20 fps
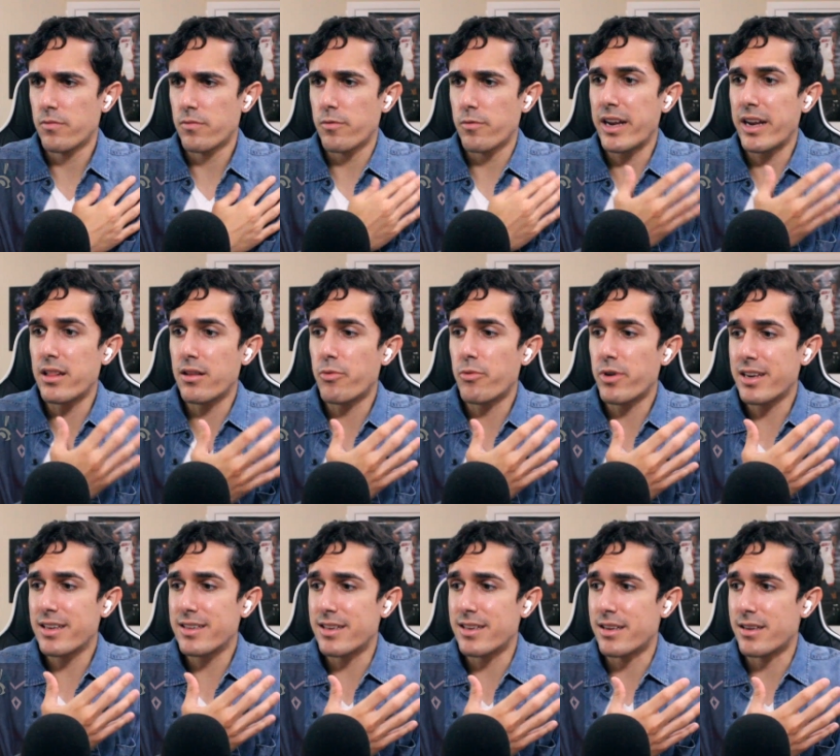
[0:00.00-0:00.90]
Rayla, what
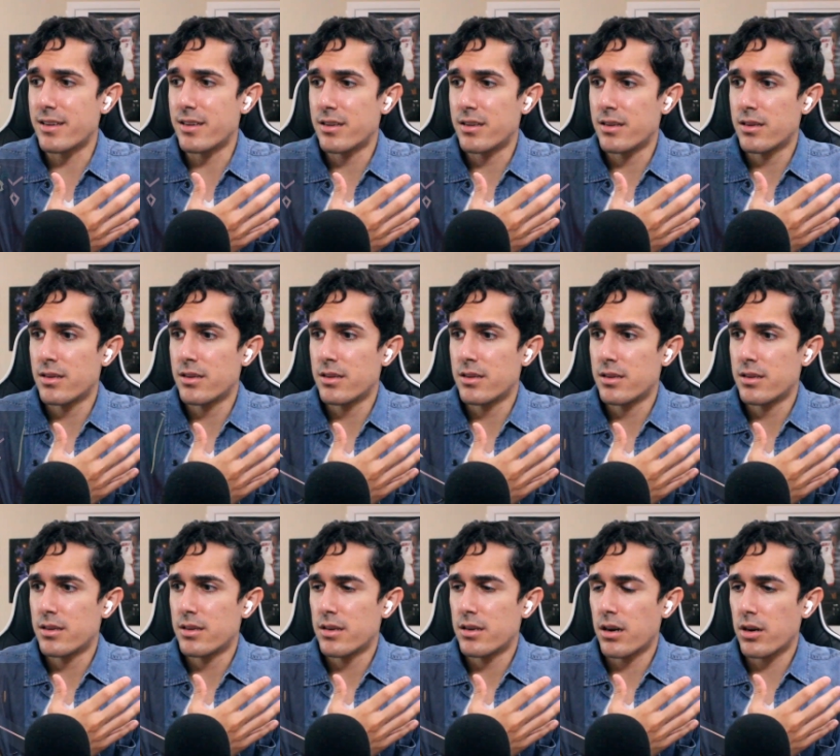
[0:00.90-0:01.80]
is it?
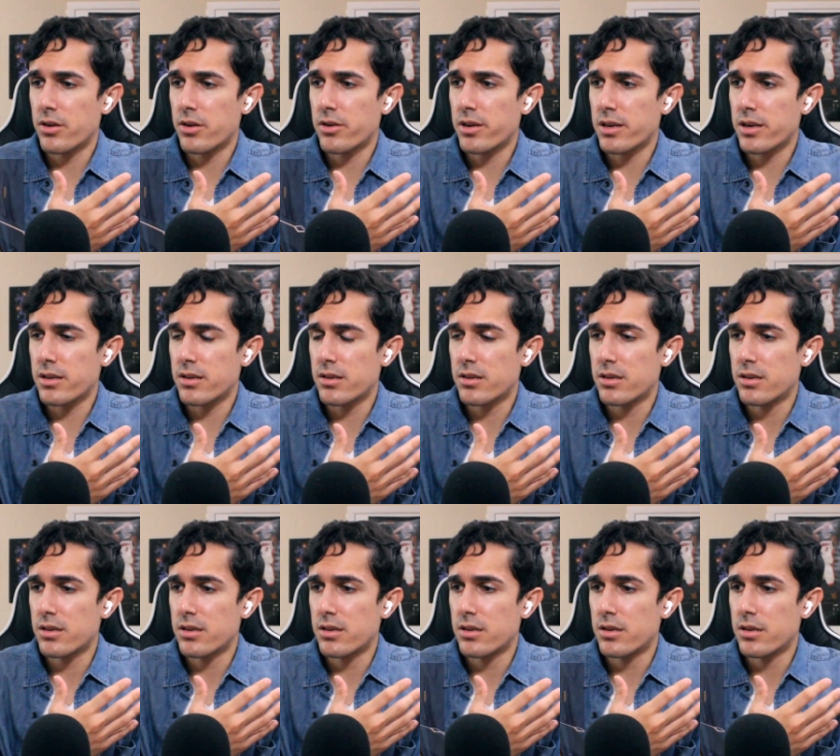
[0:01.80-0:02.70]
Are you gonna?
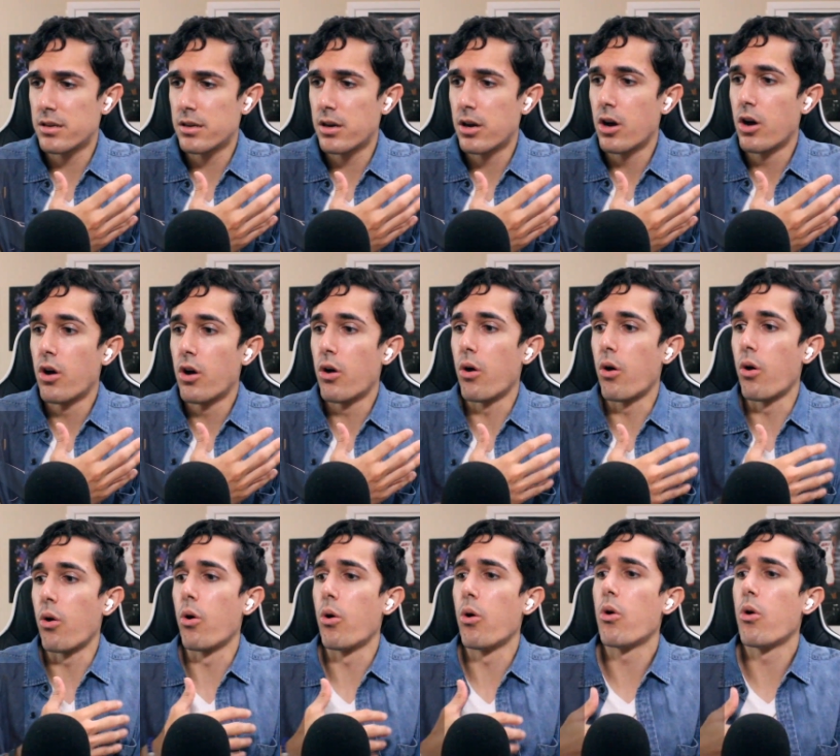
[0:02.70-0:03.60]

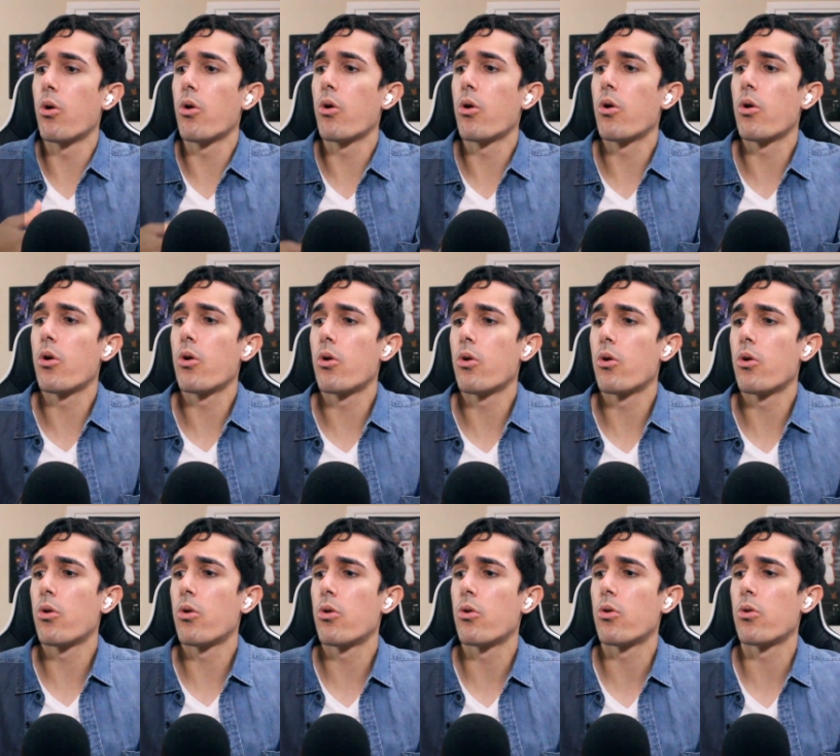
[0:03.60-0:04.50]

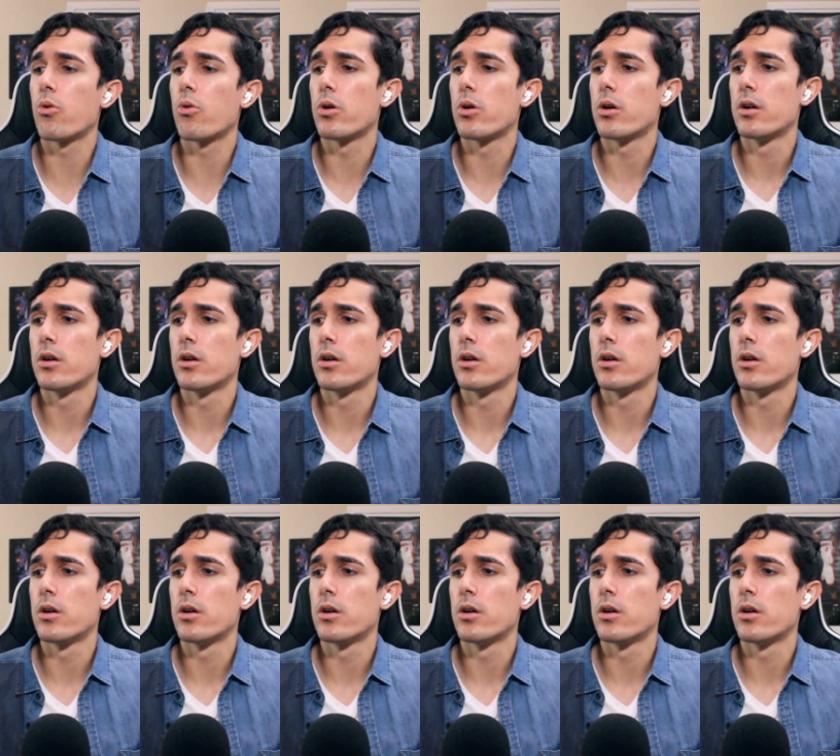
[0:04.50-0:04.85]
Oh.